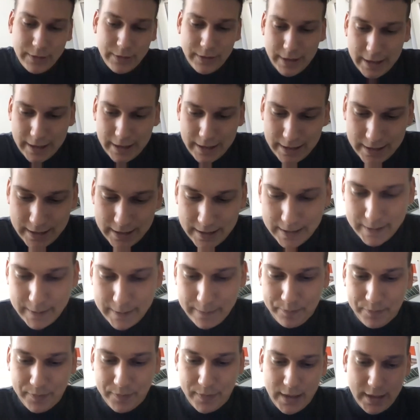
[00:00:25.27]
and
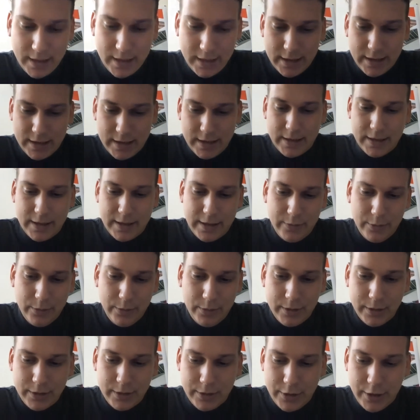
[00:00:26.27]
I
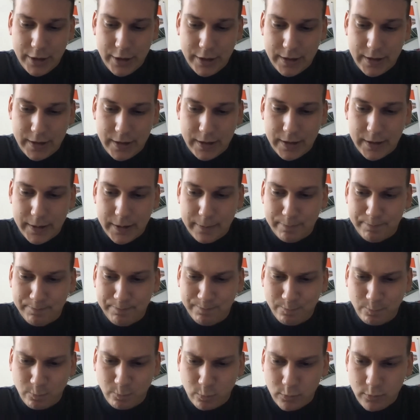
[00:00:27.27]
will just
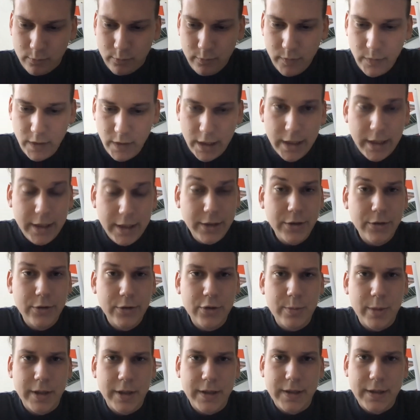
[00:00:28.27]

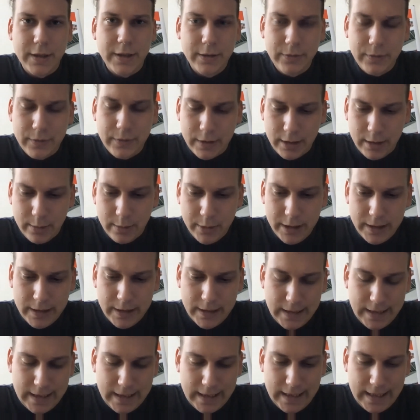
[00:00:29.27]
introduce myself a little bit.
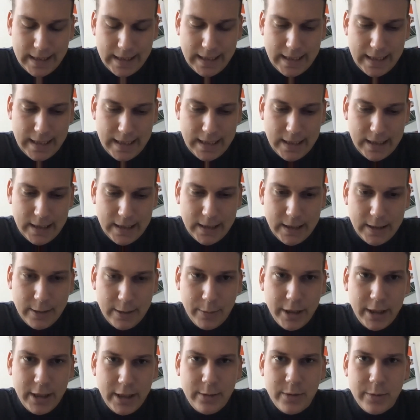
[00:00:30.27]

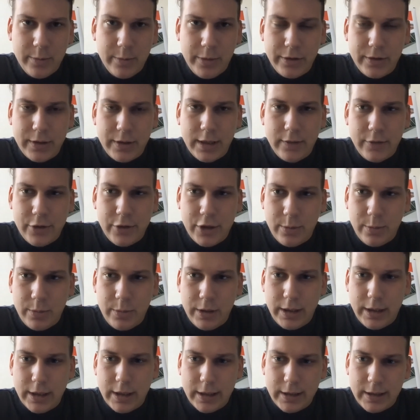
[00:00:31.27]
My name is Miroslav
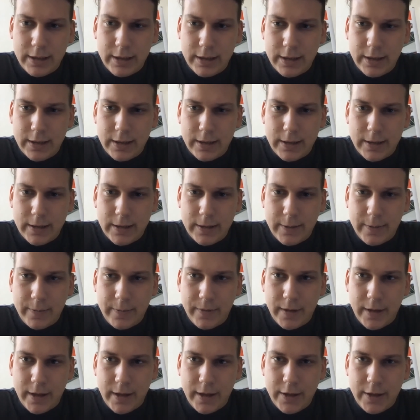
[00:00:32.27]
Čibik, and
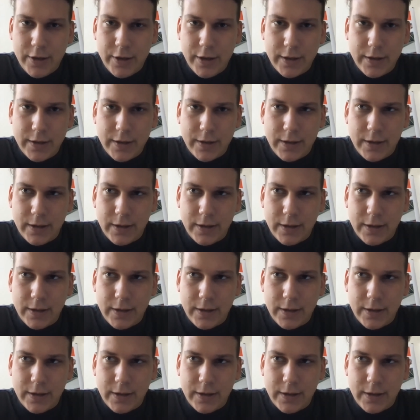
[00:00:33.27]
I just